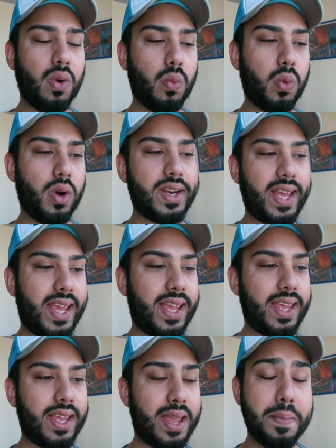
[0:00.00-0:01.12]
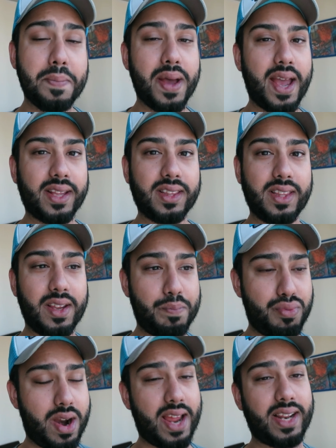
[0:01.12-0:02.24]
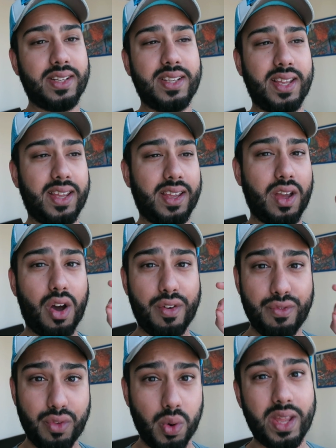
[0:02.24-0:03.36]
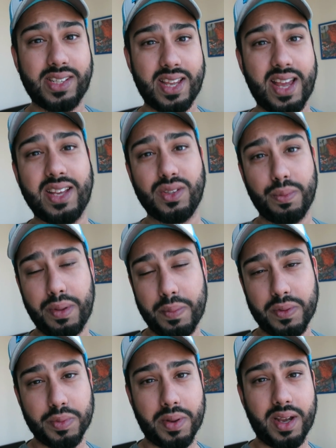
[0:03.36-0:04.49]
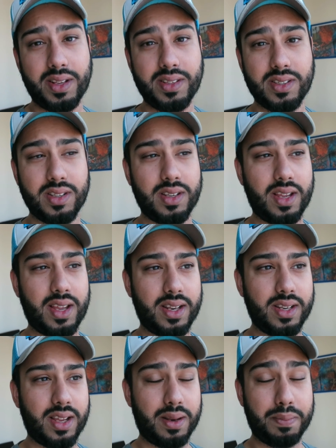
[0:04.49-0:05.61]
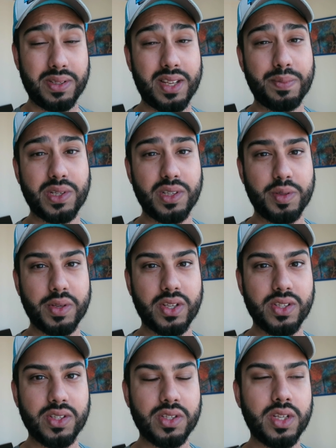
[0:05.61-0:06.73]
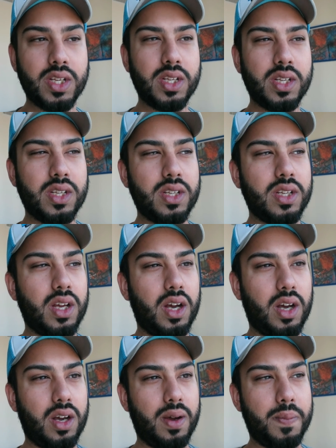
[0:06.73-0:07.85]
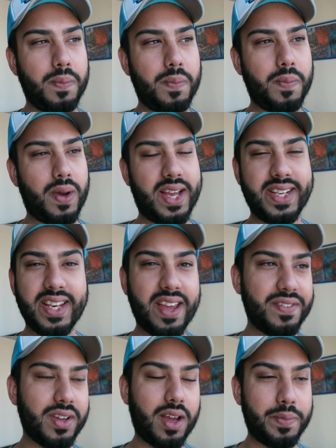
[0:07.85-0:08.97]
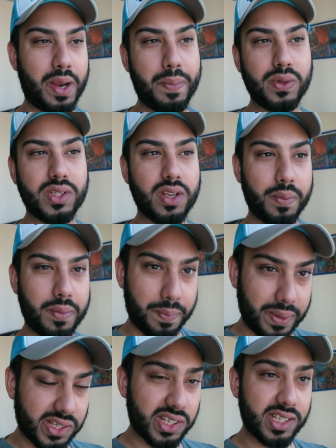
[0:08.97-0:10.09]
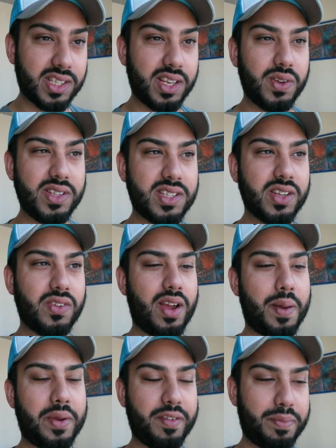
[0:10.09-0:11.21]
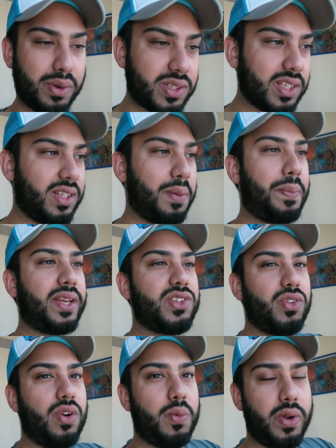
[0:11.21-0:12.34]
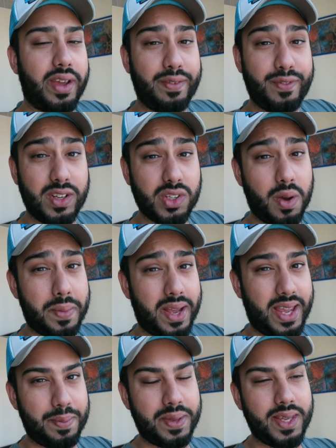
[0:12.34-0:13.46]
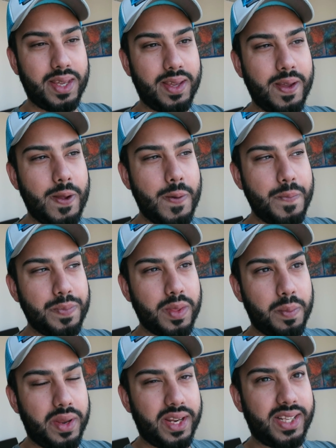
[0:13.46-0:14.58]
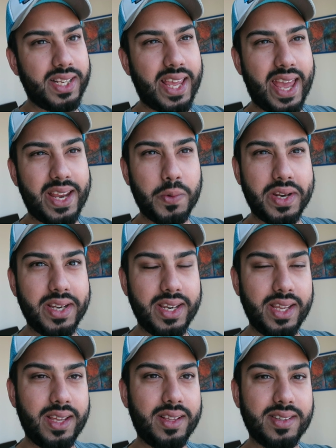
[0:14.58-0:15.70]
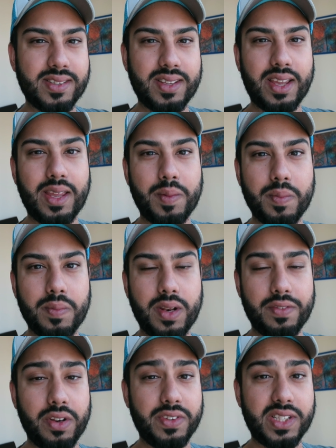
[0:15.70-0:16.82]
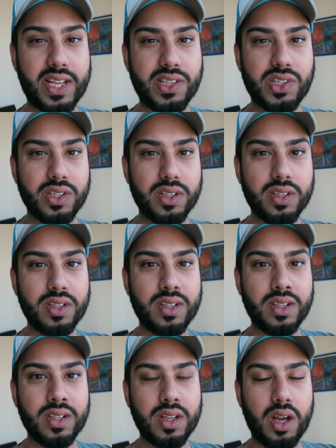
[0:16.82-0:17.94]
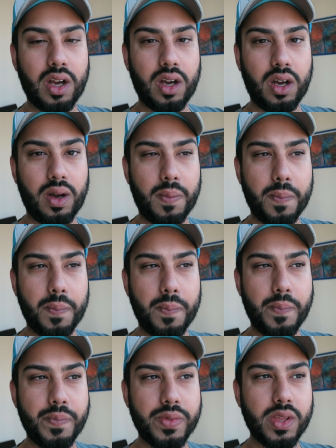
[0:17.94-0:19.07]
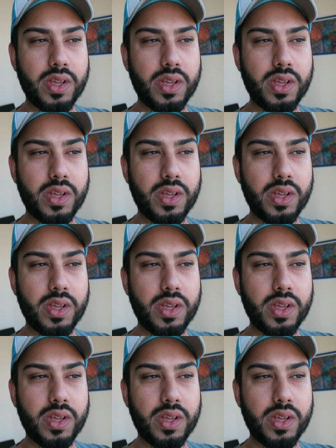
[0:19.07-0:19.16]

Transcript: what a impact the branding of Rolex has on people's minds and, and, and perceptions because um, I never, I mean, I posted a picture yesterday on Instagram and I posted the picture up when I first got my AP, but it didn't get anywhere near the same level of attention. Um,